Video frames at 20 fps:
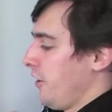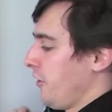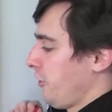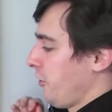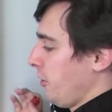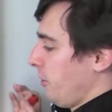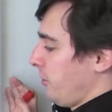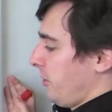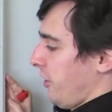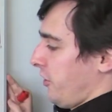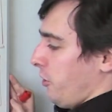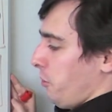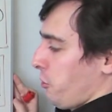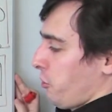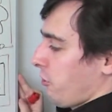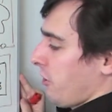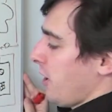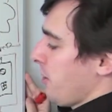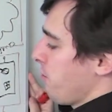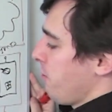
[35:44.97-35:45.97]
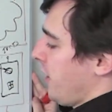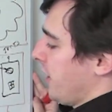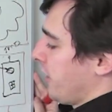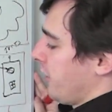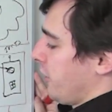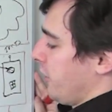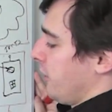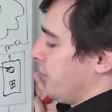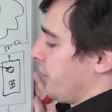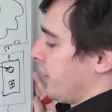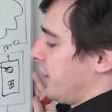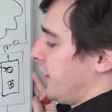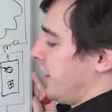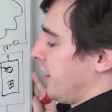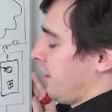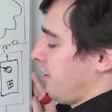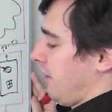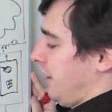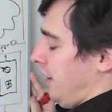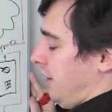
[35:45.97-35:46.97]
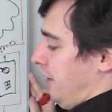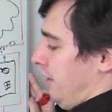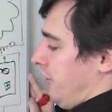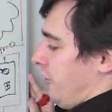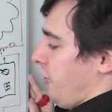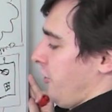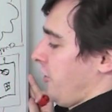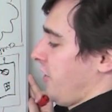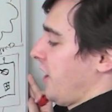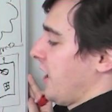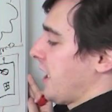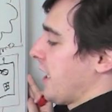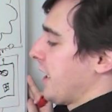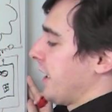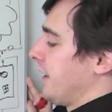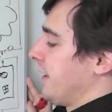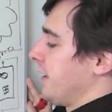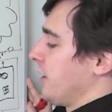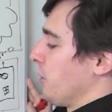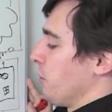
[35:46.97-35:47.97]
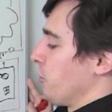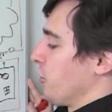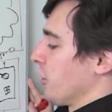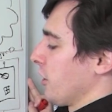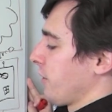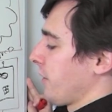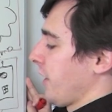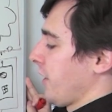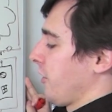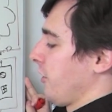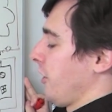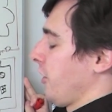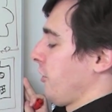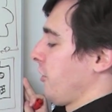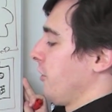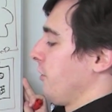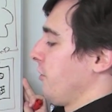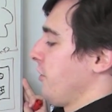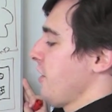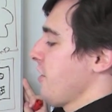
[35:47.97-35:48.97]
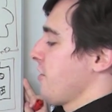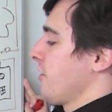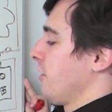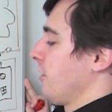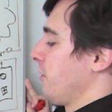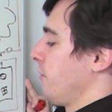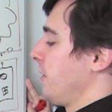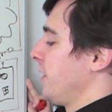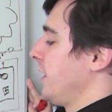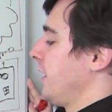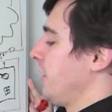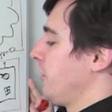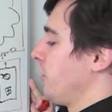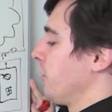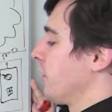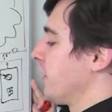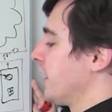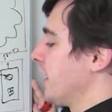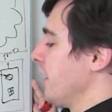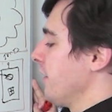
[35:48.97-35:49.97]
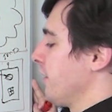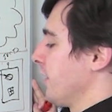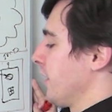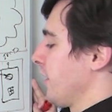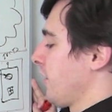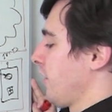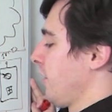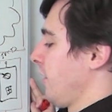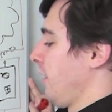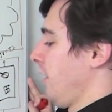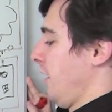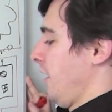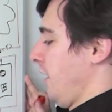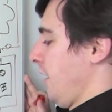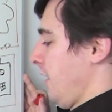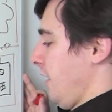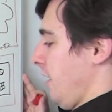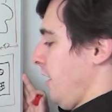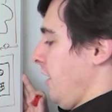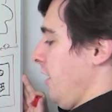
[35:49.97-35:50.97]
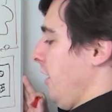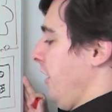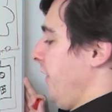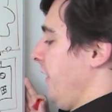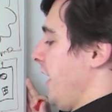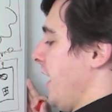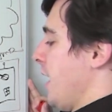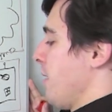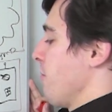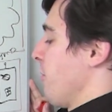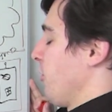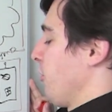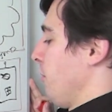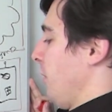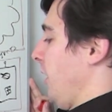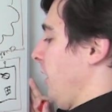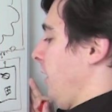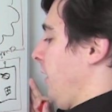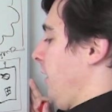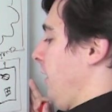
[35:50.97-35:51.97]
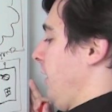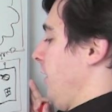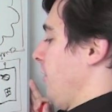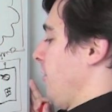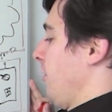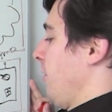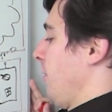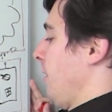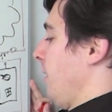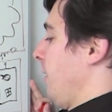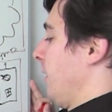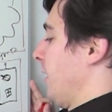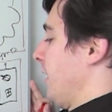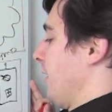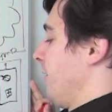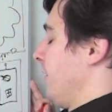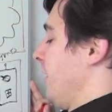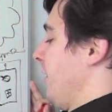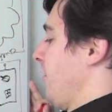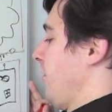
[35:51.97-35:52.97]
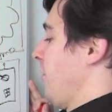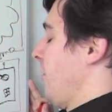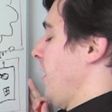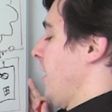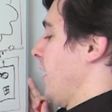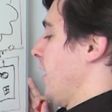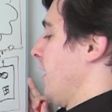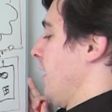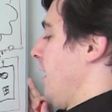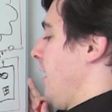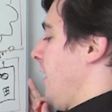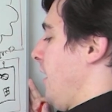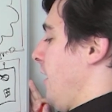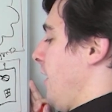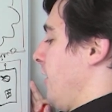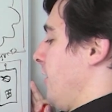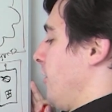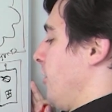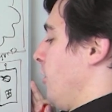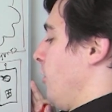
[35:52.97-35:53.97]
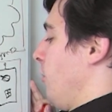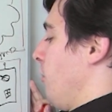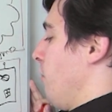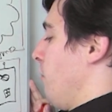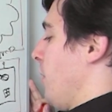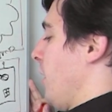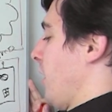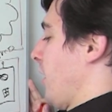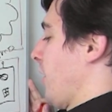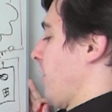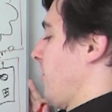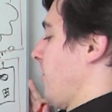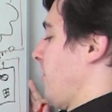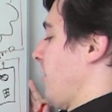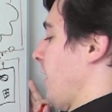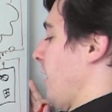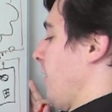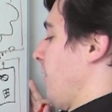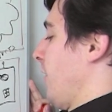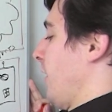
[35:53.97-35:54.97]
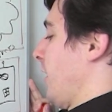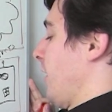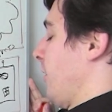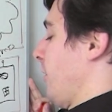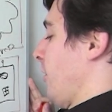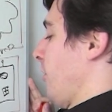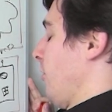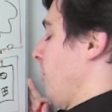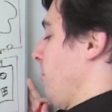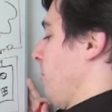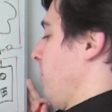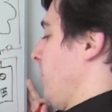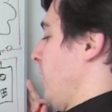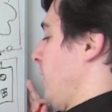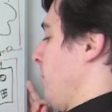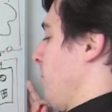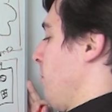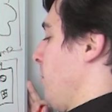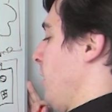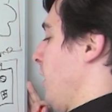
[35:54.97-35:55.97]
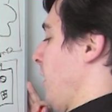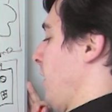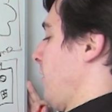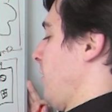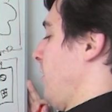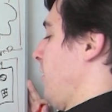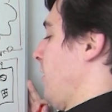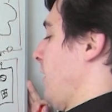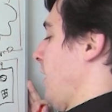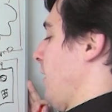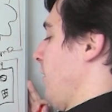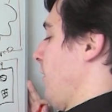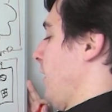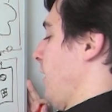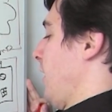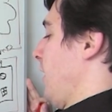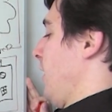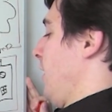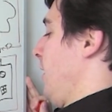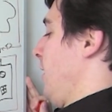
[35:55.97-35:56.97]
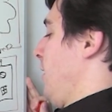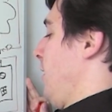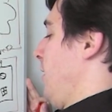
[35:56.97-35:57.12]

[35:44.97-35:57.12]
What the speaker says: So the subscribe method over here, well, just taking in the observer is not sufficient. We need to give it a name as well. And so I'll give this thing, you know, Bart's traffic or something. Bart traffic.